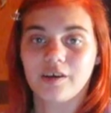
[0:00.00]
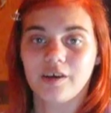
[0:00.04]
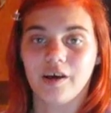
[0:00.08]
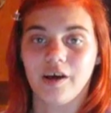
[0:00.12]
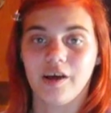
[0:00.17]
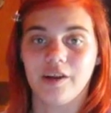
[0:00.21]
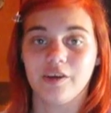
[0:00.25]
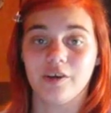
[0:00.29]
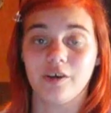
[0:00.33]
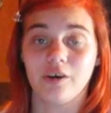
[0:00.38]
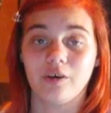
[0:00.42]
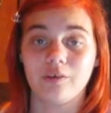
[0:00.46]

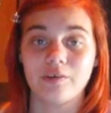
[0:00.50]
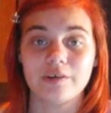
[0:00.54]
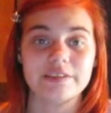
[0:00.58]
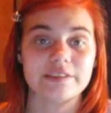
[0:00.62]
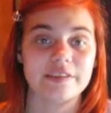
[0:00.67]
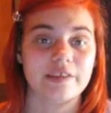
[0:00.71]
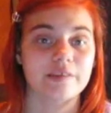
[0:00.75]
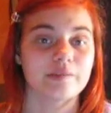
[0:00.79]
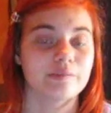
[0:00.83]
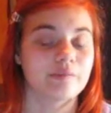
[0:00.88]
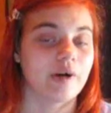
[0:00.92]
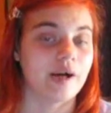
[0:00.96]
And you're always
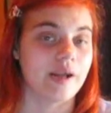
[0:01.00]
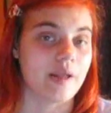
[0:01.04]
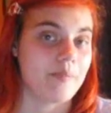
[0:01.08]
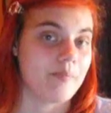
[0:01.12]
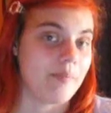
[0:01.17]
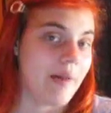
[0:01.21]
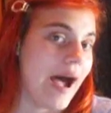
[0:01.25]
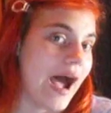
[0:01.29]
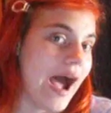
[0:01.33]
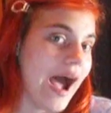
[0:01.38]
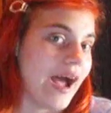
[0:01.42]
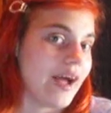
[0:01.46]
going to want it
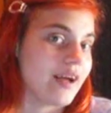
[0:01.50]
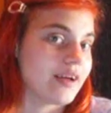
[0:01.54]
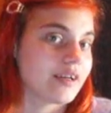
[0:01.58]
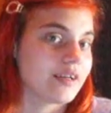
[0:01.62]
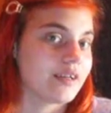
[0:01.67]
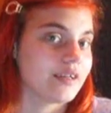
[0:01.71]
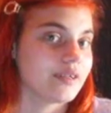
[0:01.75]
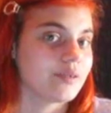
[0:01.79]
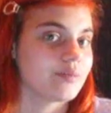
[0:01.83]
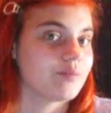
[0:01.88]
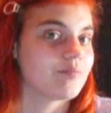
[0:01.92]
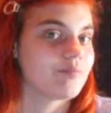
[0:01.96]
back,
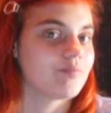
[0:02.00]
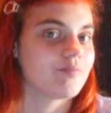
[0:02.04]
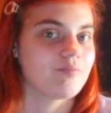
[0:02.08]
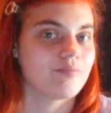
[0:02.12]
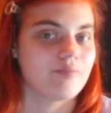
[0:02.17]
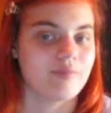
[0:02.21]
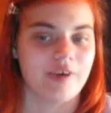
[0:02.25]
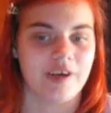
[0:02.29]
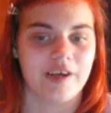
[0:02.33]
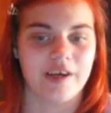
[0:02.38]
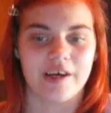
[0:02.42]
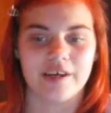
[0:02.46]

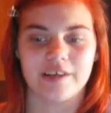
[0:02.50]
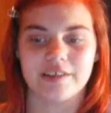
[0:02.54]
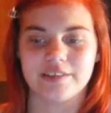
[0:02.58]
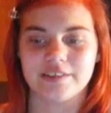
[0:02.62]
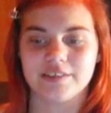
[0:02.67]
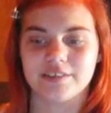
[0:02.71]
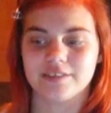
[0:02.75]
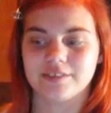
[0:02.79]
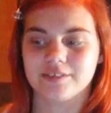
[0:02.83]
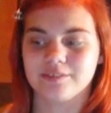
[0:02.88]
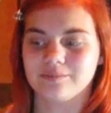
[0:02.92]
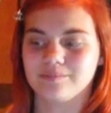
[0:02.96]

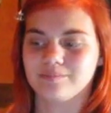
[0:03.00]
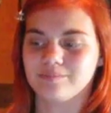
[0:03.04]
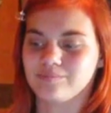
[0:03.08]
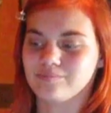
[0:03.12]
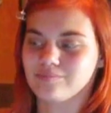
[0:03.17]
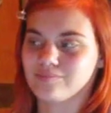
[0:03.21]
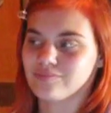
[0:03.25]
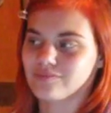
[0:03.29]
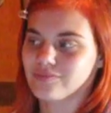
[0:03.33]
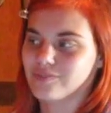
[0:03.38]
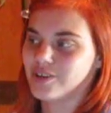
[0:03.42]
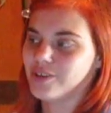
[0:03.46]
because
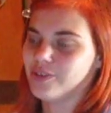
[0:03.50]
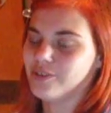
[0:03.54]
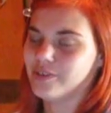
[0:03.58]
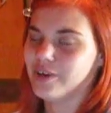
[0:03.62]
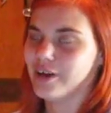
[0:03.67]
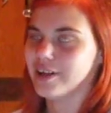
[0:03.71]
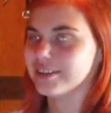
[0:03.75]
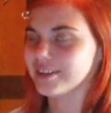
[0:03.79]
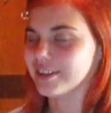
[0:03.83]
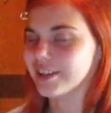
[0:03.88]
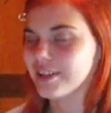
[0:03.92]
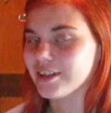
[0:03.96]
who
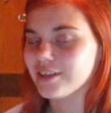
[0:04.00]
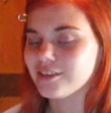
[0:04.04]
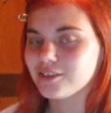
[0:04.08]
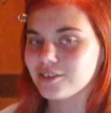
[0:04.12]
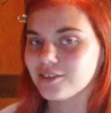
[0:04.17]
doesn't?